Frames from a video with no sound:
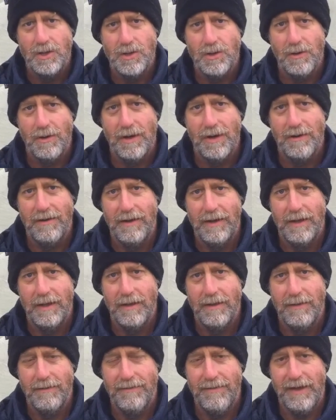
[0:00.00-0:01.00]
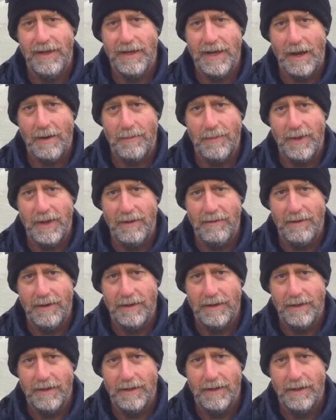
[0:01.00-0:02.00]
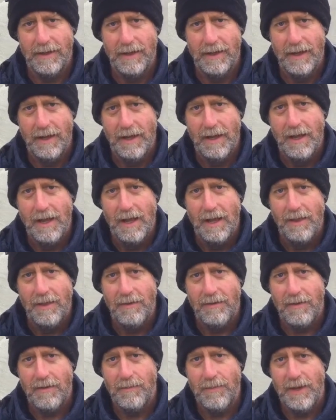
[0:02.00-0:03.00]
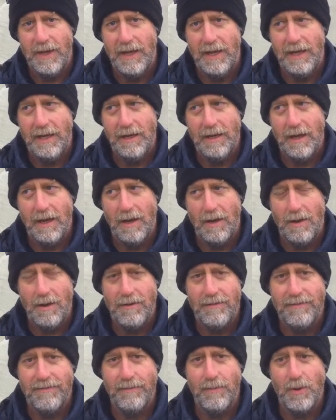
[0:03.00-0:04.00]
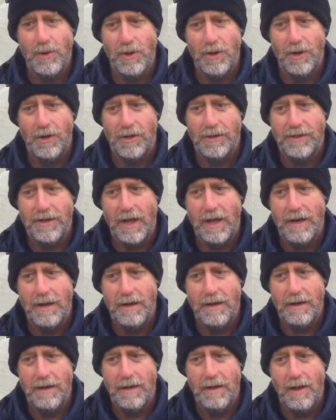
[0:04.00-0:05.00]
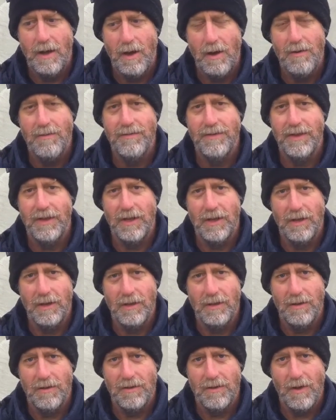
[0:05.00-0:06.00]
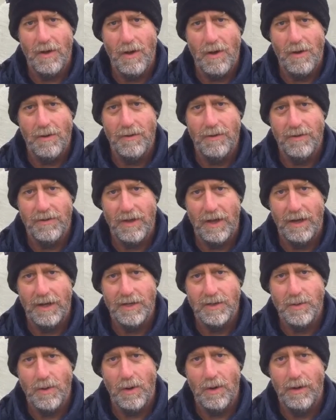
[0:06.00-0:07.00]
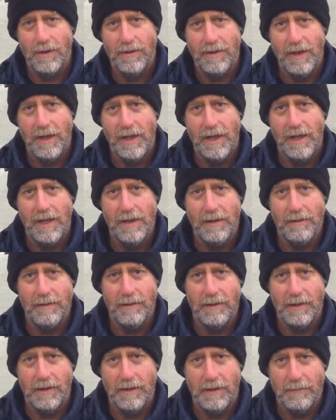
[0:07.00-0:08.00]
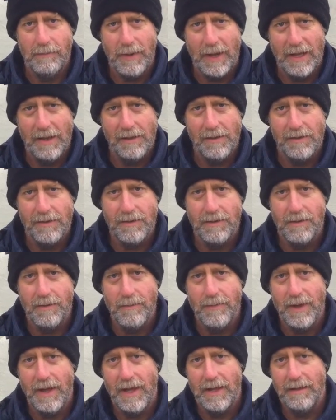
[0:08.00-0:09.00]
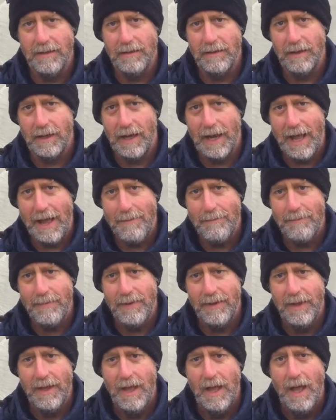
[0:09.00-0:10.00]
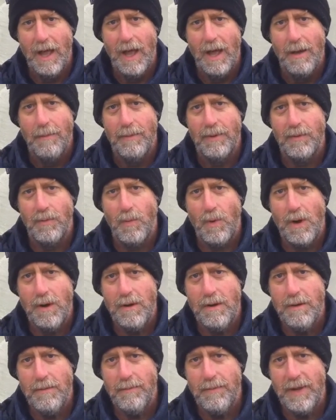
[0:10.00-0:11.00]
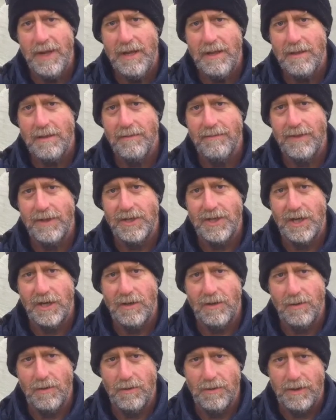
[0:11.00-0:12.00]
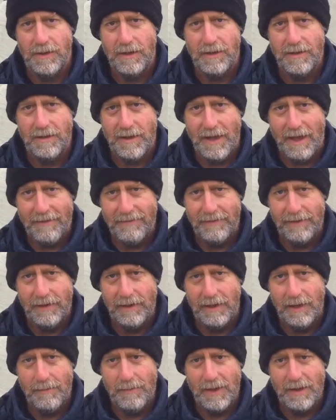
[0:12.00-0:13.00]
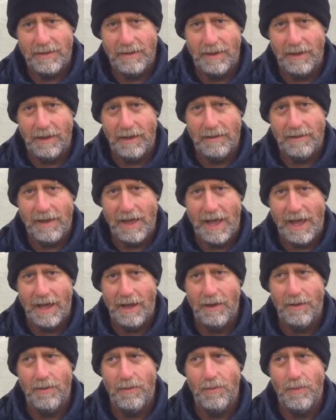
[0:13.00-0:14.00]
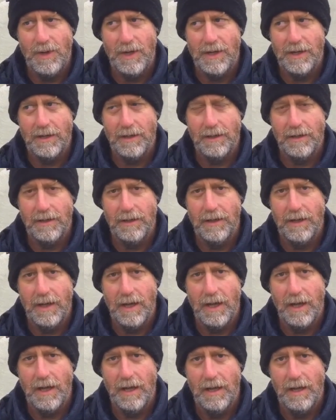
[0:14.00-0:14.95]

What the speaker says: during the feed out period. There has been a lot of work done over the years on silage quality and bales compared to clamp, but one piece of the jigsaw that is definitely missing is how we can